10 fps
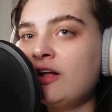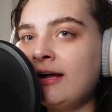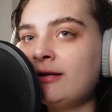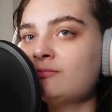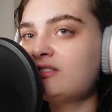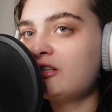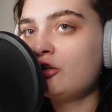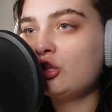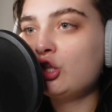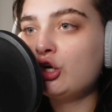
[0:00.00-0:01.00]
I am
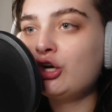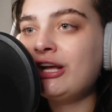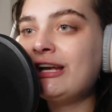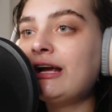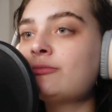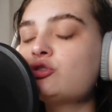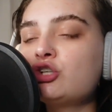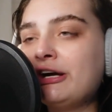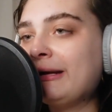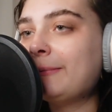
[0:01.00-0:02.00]
still learning. I'm
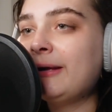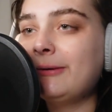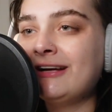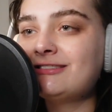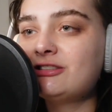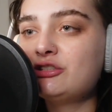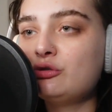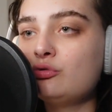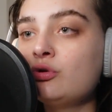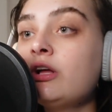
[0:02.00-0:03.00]
trying my best
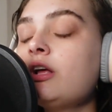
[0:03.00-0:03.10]
to,